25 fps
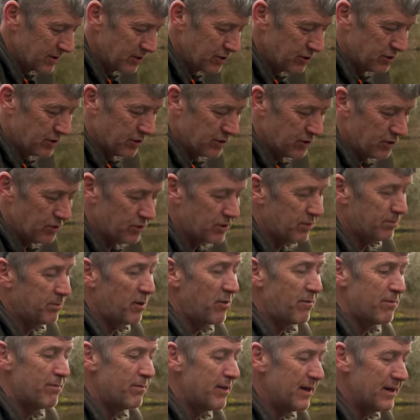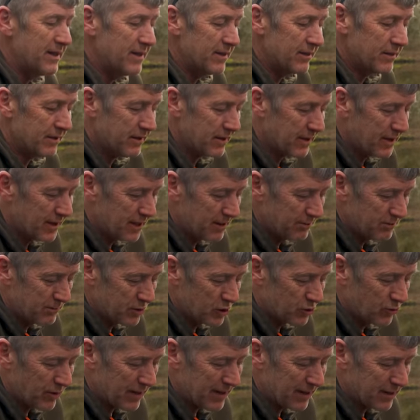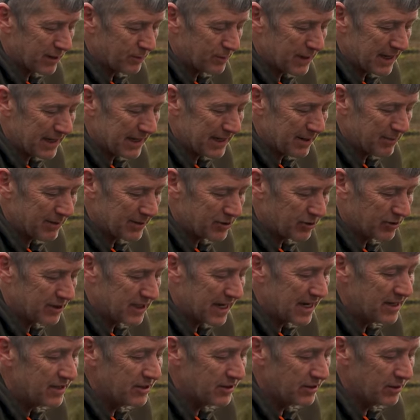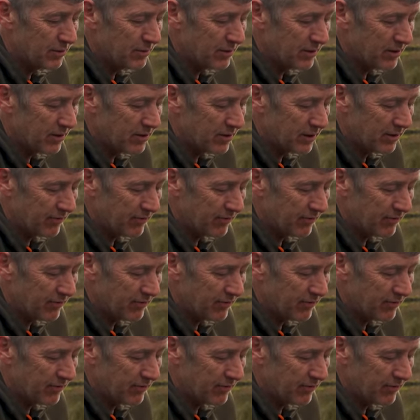you can use a bottom bait, straight out of the packet, which I tend to do a lot.